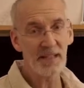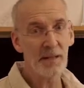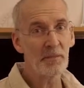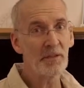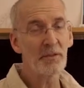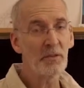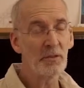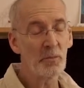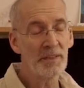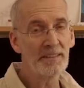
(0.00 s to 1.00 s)
I'm not so
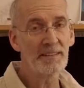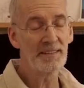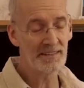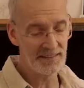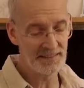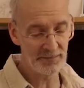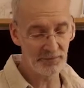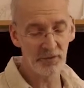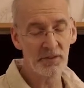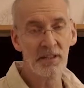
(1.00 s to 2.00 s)
convinced this is
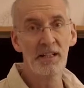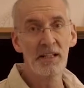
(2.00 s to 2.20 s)
for